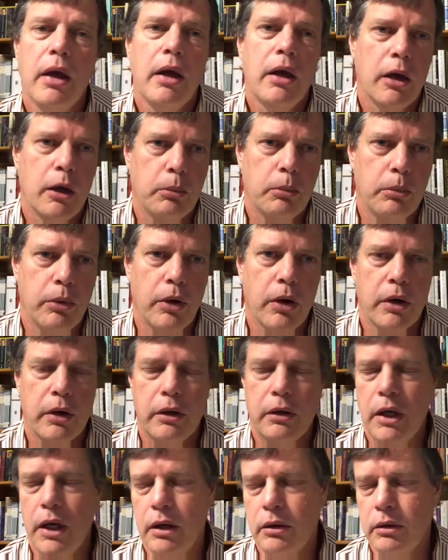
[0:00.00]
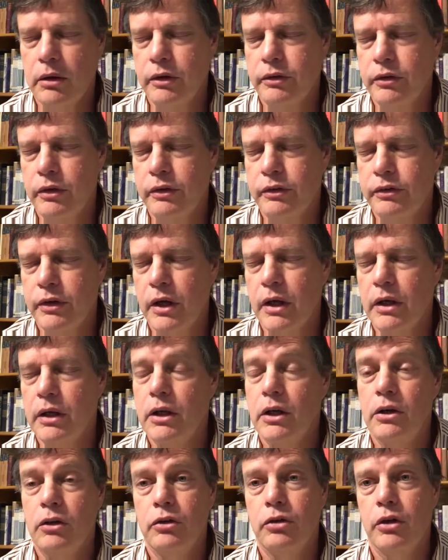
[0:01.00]
and brought it down, as it said,
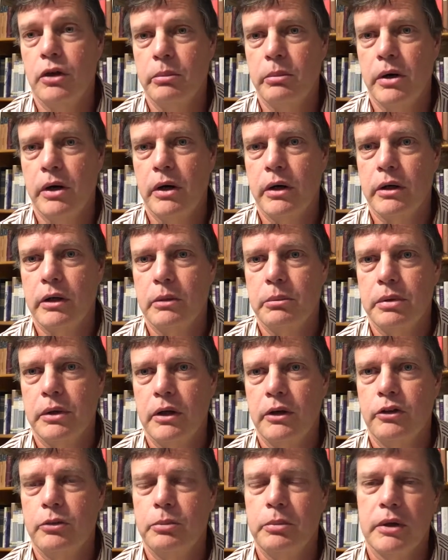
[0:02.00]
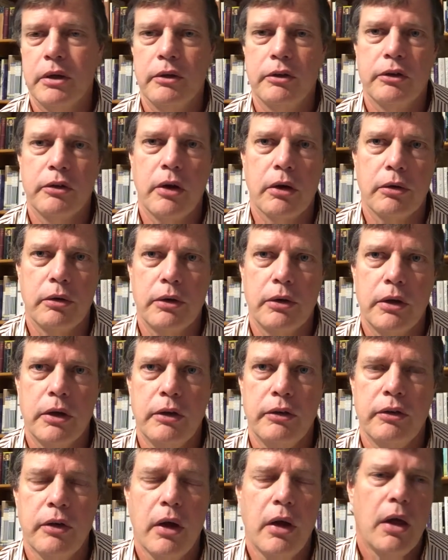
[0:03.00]
into the marketplace, because
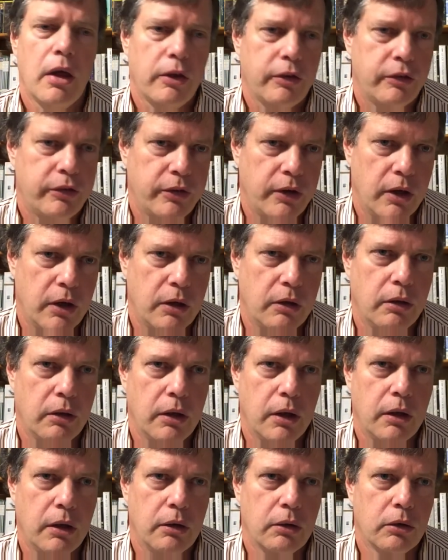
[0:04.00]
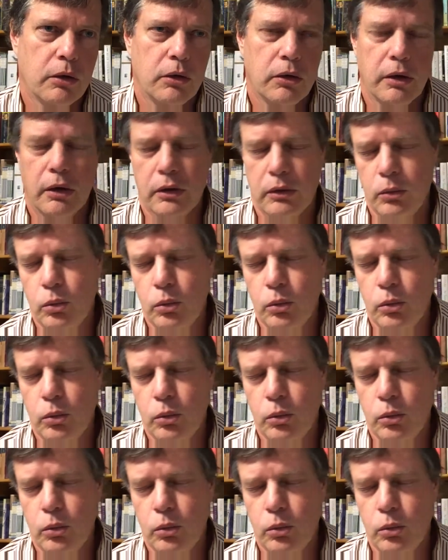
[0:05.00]
Socrates said that, look,